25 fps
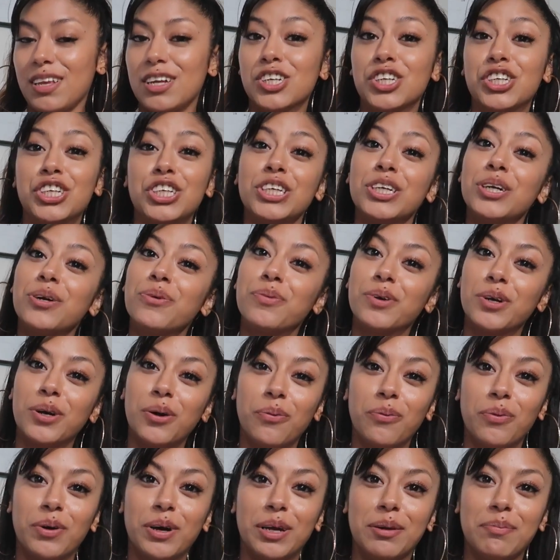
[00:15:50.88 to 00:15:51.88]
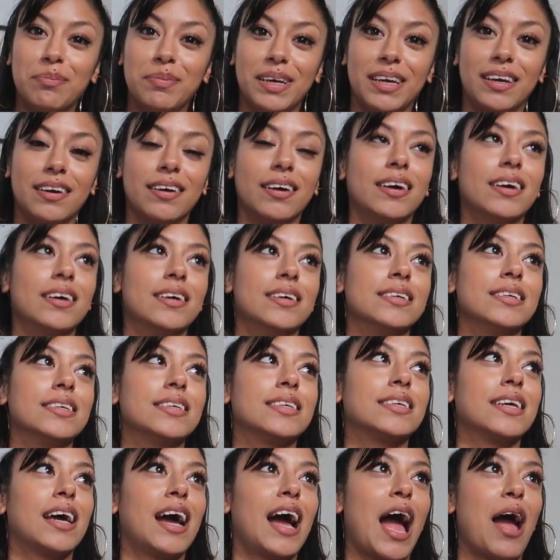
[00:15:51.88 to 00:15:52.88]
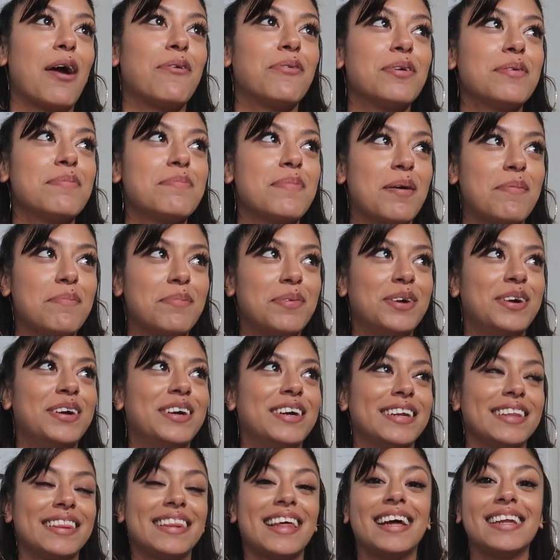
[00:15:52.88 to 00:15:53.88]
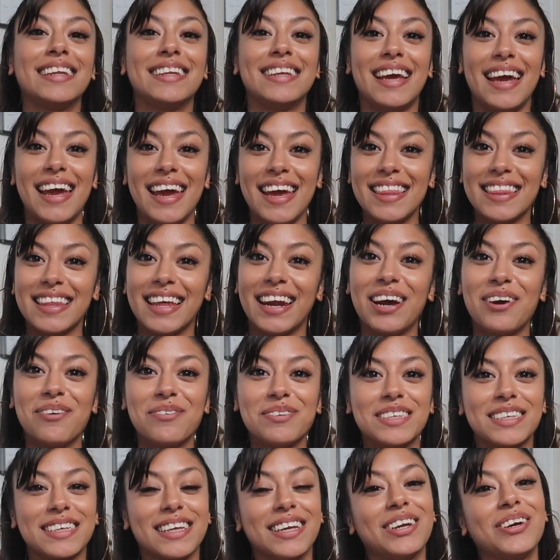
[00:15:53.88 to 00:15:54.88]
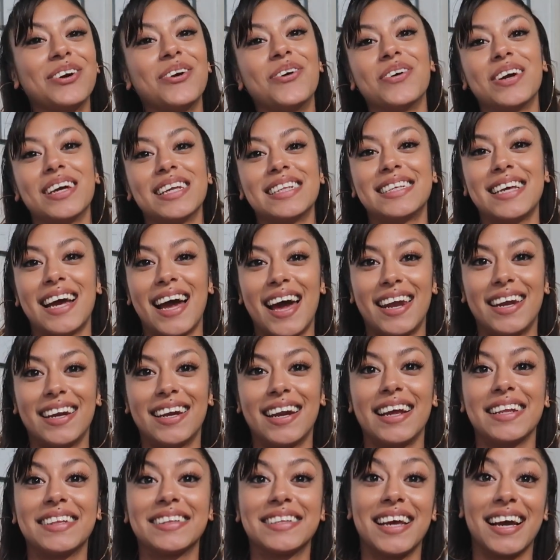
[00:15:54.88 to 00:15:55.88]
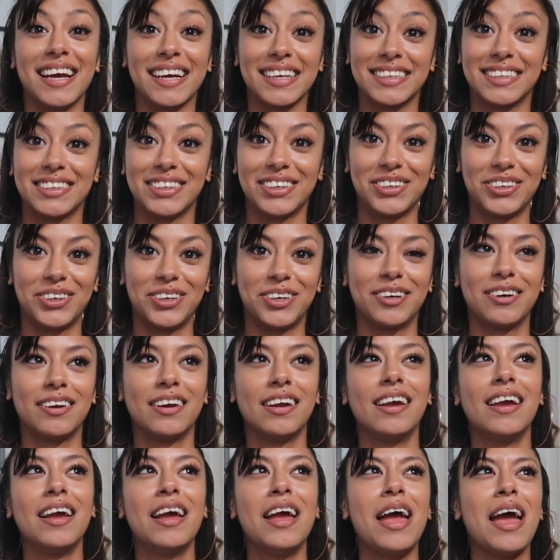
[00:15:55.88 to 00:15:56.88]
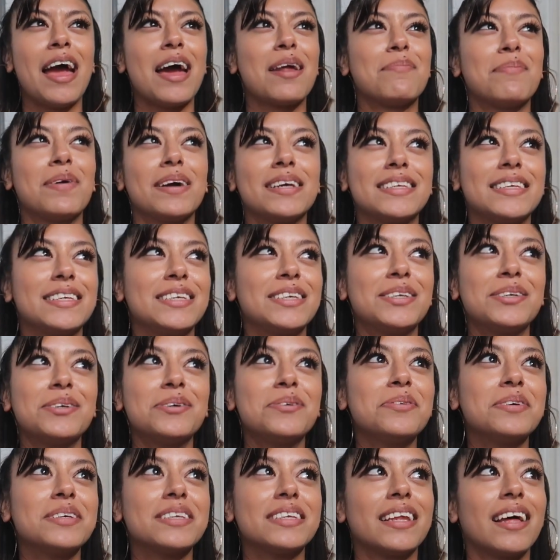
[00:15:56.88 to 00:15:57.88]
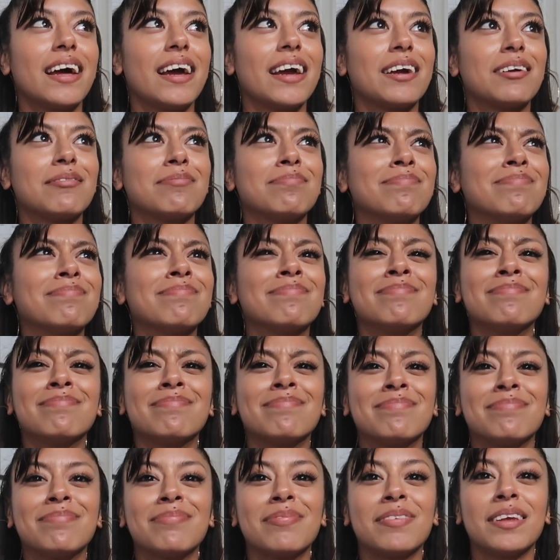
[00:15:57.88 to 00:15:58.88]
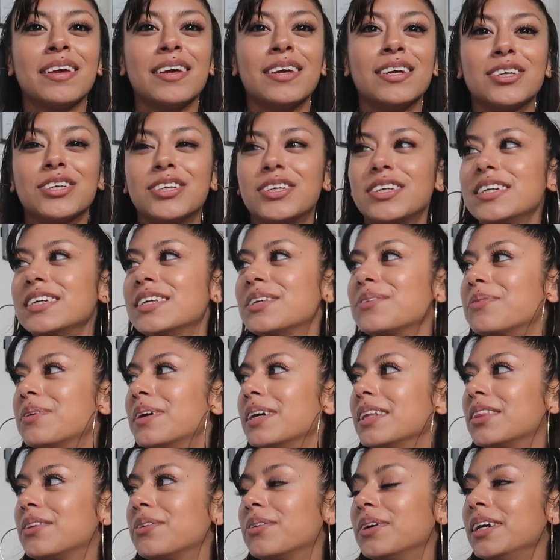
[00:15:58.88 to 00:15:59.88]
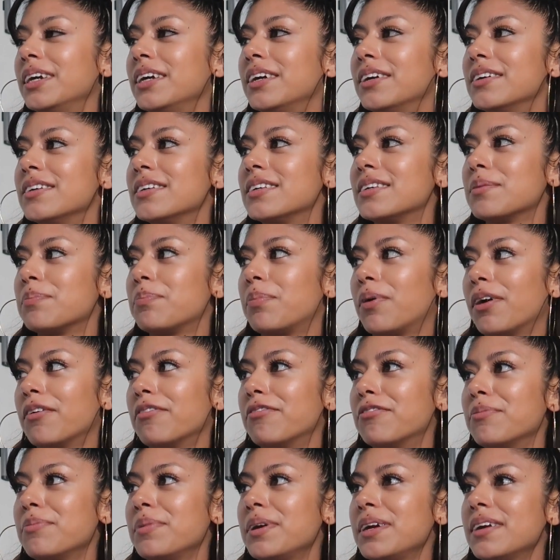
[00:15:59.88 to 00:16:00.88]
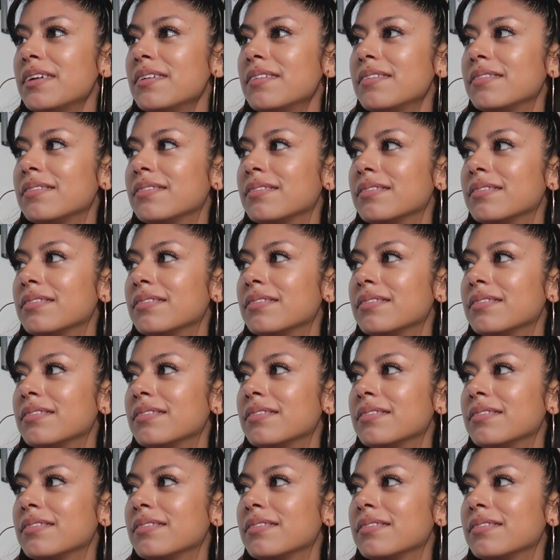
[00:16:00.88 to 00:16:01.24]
she a real one, because I remember that day that I was gonna go get tatted, I texted her, and my sister was like, she's what, 3 years apart from me.